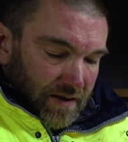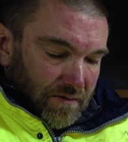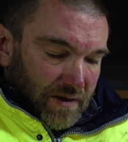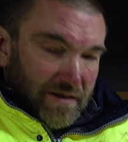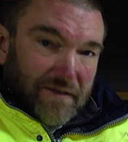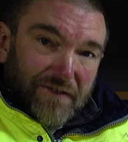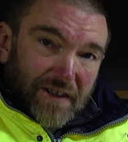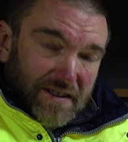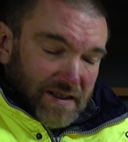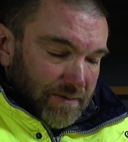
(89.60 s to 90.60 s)
Well,
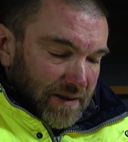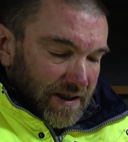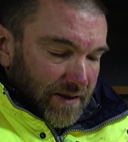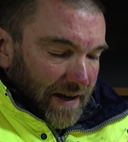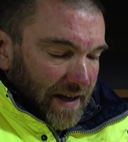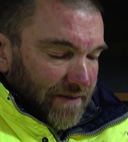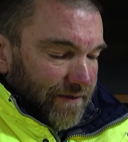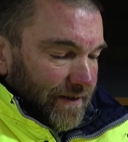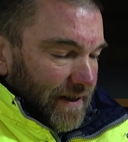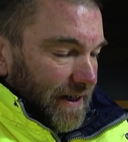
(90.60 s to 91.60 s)
firstly we do
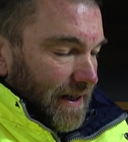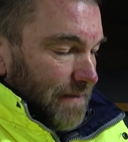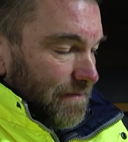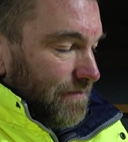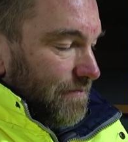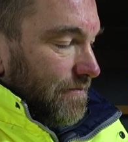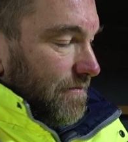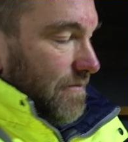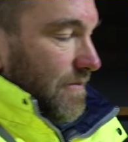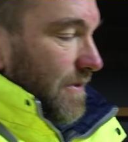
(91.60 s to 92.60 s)
have a
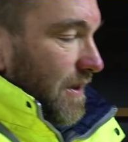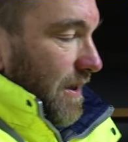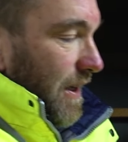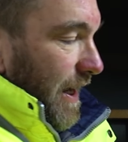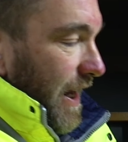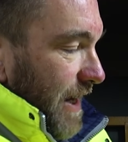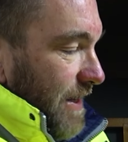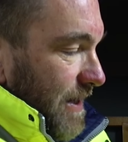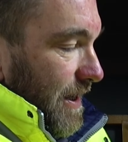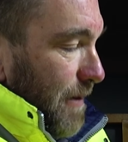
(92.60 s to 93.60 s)

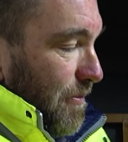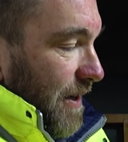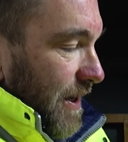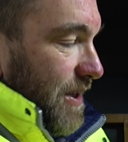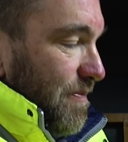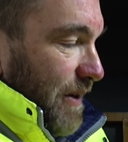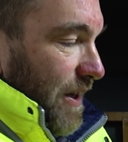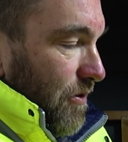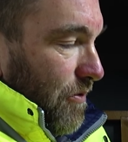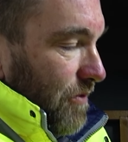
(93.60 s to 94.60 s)
heater liberally
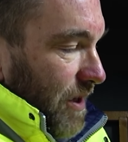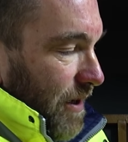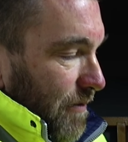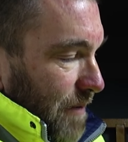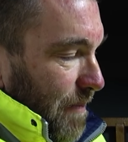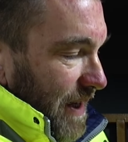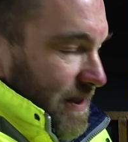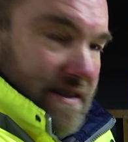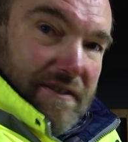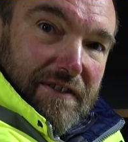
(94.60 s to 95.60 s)
sprinkled with
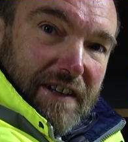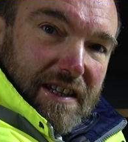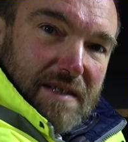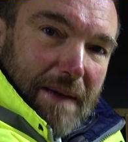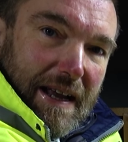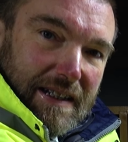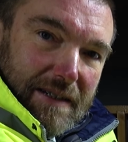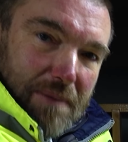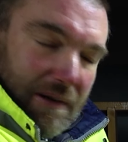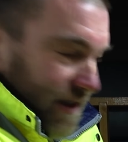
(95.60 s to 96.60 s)
bits of
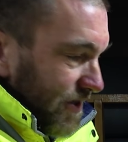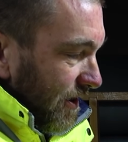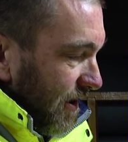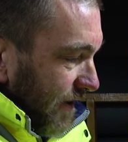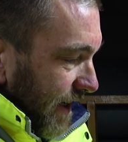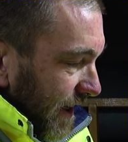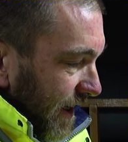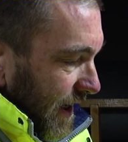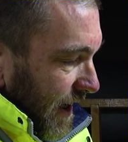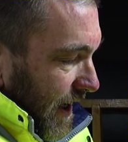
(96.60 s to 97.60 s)
expanded polystyrene.
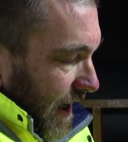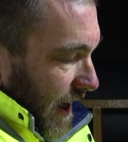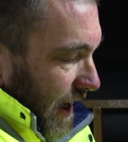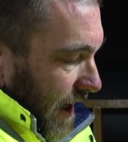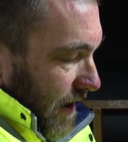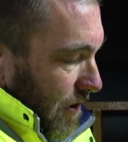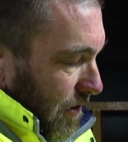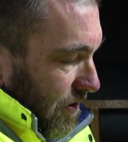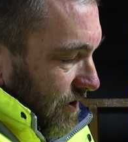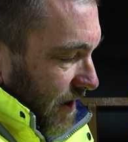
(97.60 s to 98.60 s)
And of
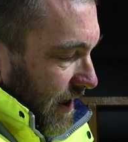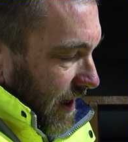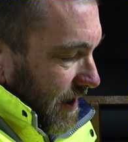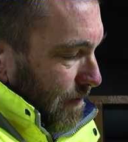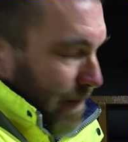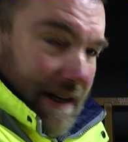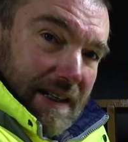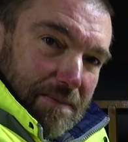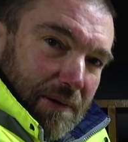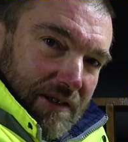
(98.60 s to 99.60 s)
course
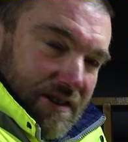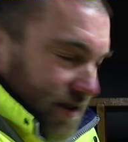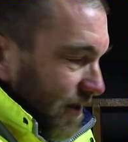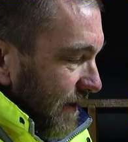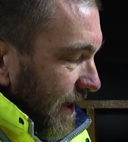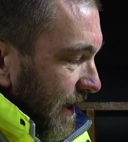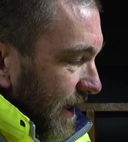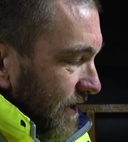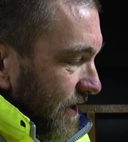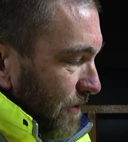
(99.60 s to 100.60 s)
expanded polystyrene
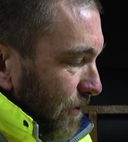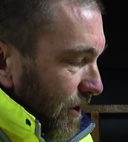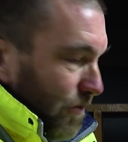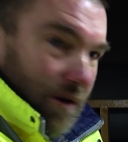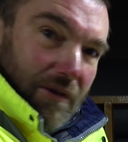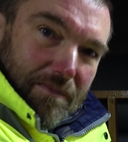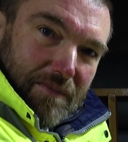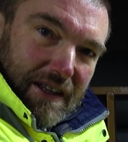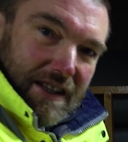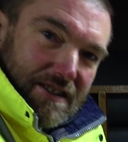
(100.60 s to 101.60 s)
is just what you want
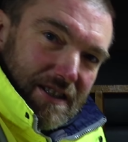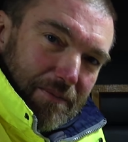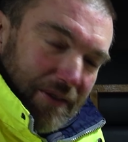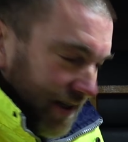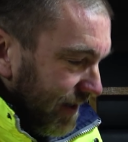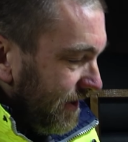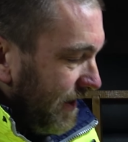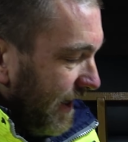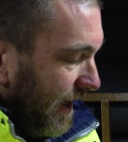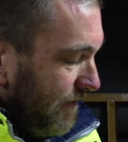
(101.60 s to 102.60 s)
in something that's
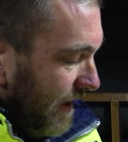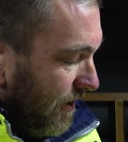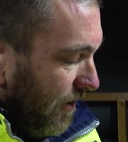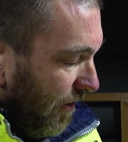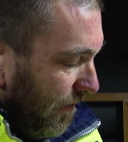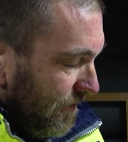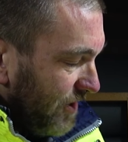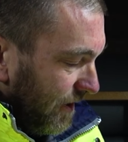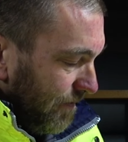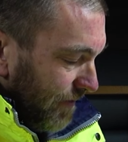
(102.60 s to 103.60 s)
going to get red hot.
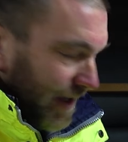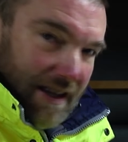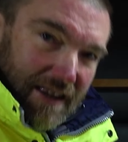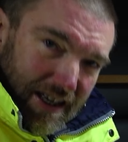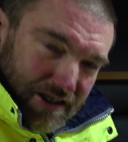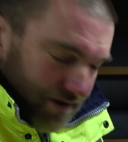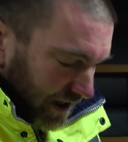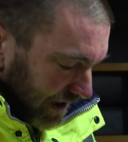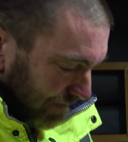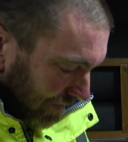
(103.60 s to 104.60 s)
So that's
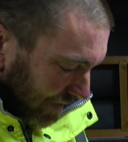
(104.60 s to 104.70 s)
great.